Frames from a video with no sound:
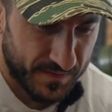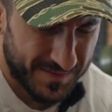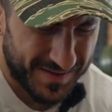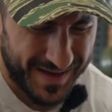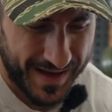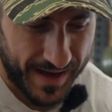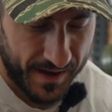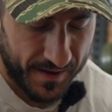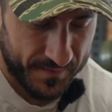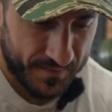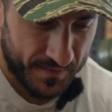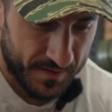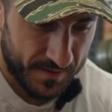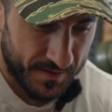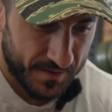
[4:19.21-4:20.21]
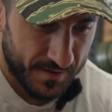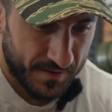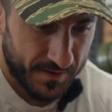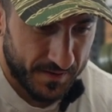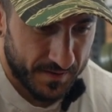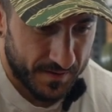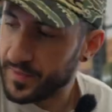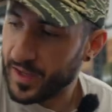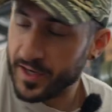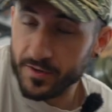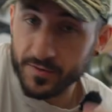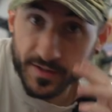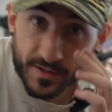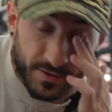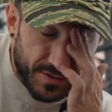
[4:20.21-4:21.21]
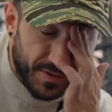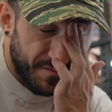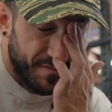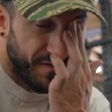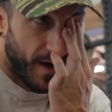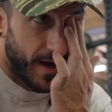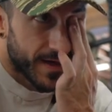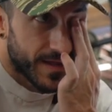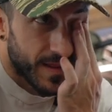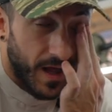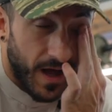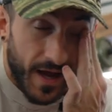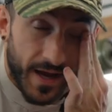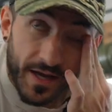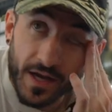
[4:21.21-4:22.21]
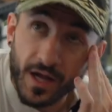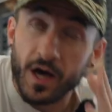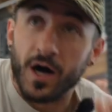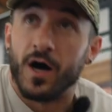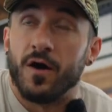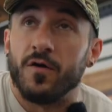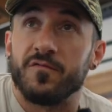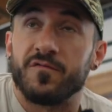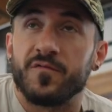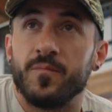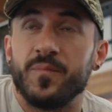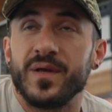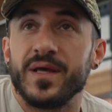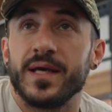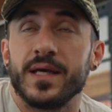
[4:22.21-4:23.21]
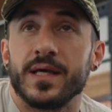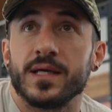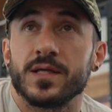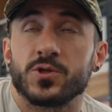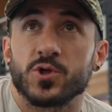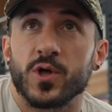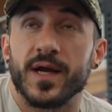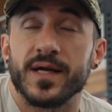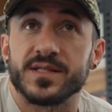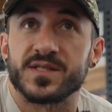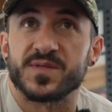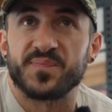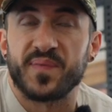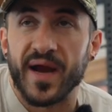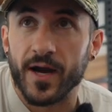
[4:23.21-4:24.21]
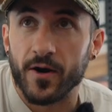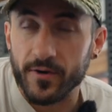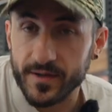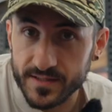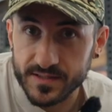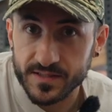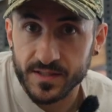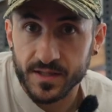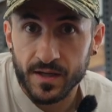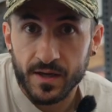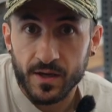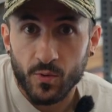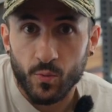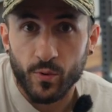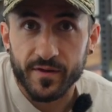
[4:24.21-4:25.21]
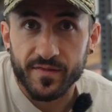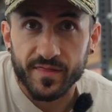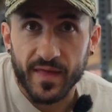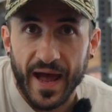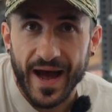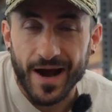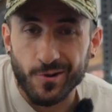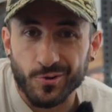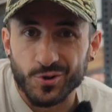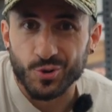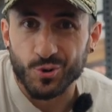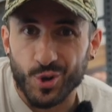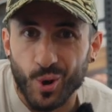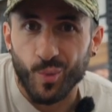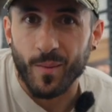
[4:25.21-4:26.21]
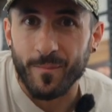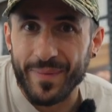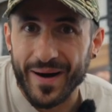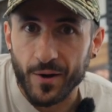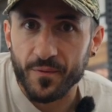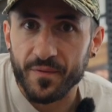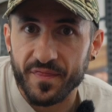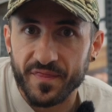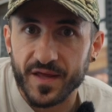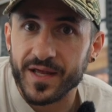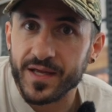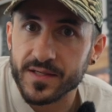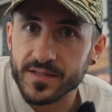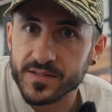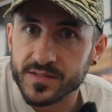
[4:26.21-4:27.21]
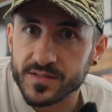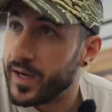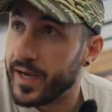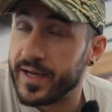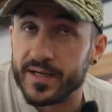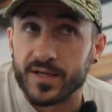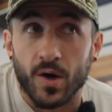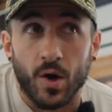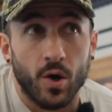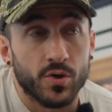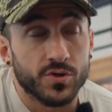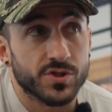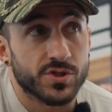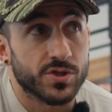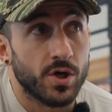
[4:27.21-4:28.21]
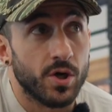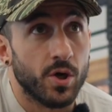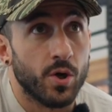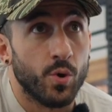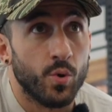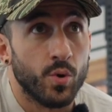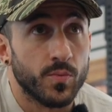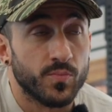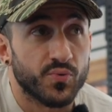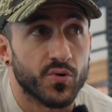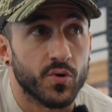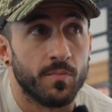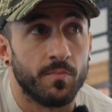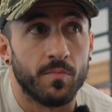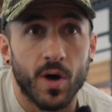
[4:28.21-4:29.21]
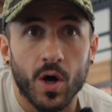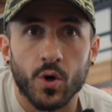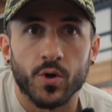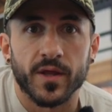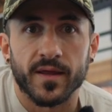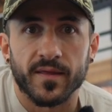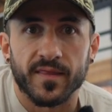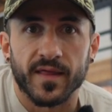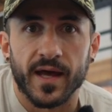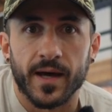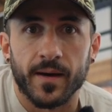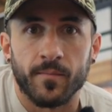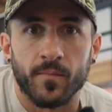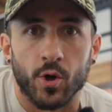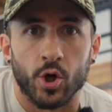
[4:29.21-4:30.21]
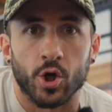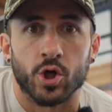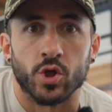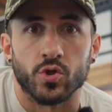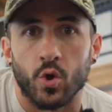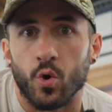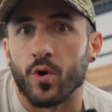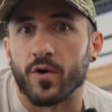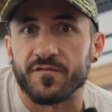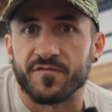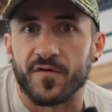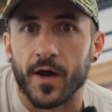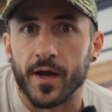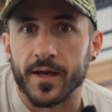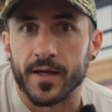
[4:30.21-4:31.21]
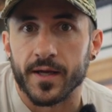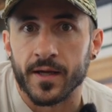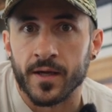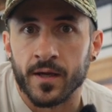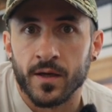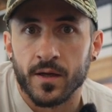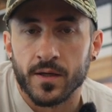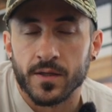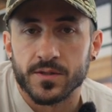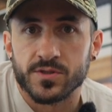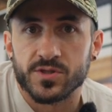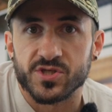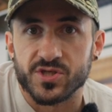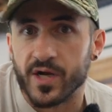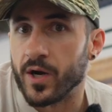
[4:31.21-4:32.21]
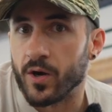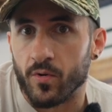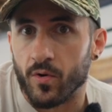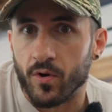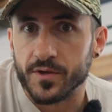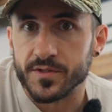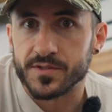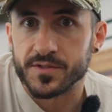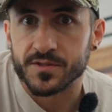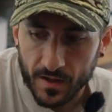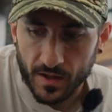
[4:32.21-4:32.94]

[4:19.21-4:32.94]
Yeah. What about the other way around? I do think there's a fine line of being transparent with how you go about things and also promoting them or glorifying steroids.